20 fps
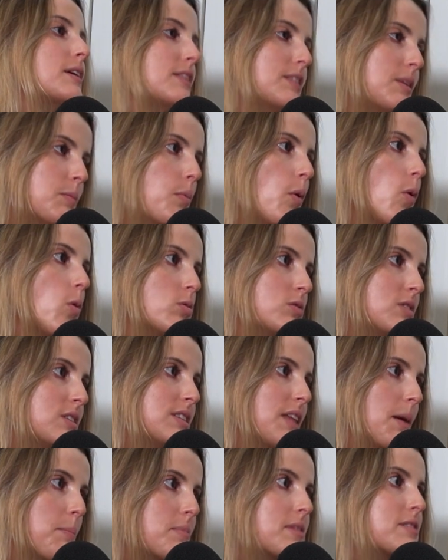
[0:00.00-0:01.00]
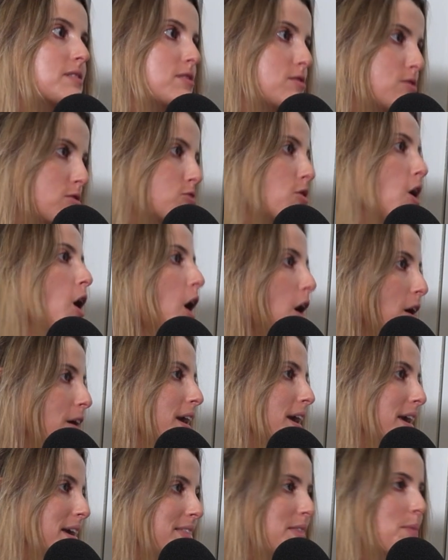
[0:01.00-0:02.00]
it's important that businesses are
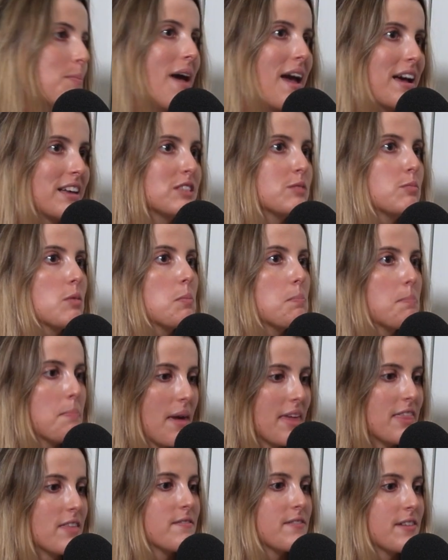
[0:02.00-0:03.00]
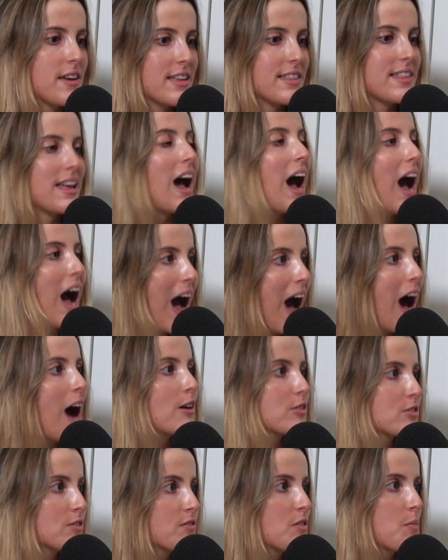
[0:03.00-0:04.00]
getting the maximum benefit
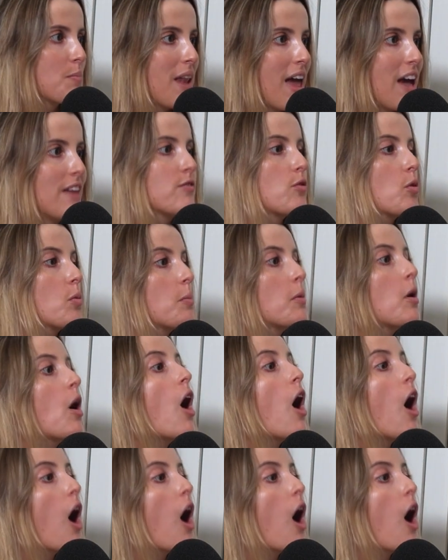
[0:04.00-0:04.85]
out of the platform,